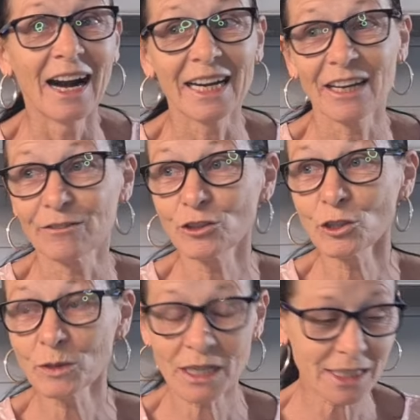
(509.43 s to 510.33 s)
And I've
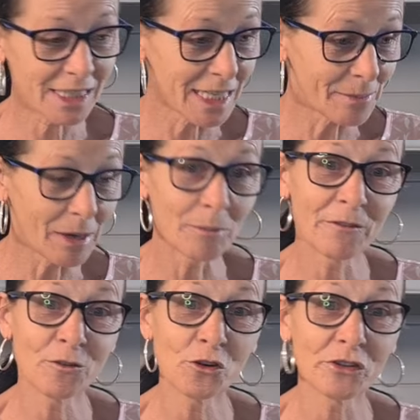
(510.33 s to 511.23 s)
just had an email
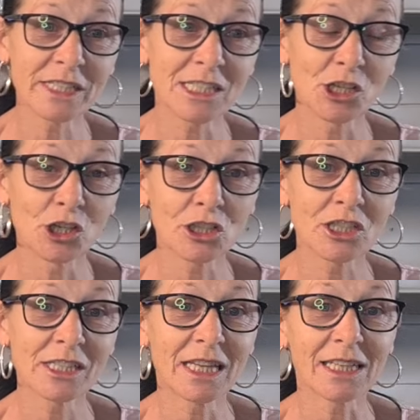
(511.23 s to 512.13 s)
before I
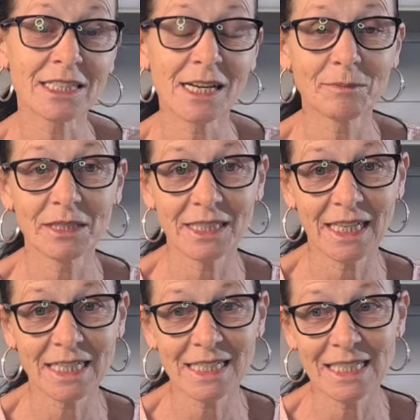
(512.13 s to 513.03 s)
started that I'm going to
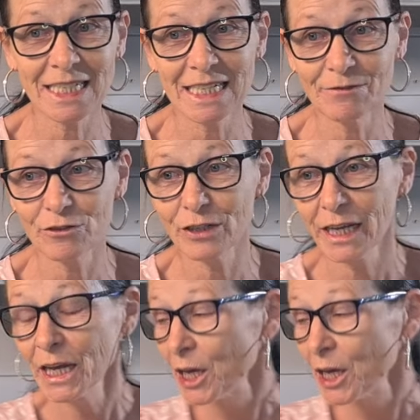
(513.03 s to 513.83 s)
get a delivery